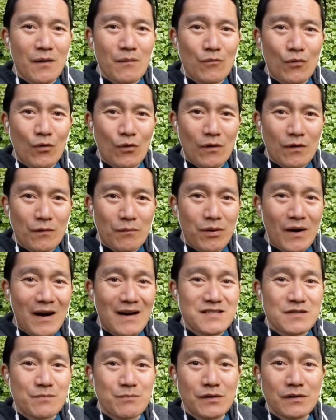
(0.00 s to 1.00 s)
more
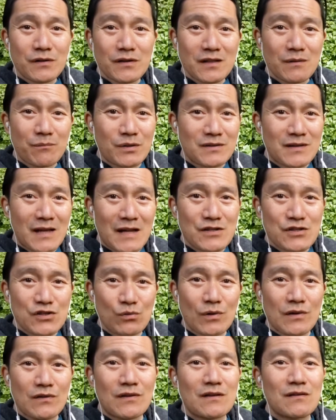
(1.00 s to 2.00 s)
possibility and potential
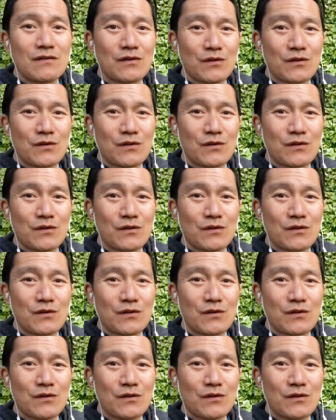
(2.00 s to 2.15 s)
within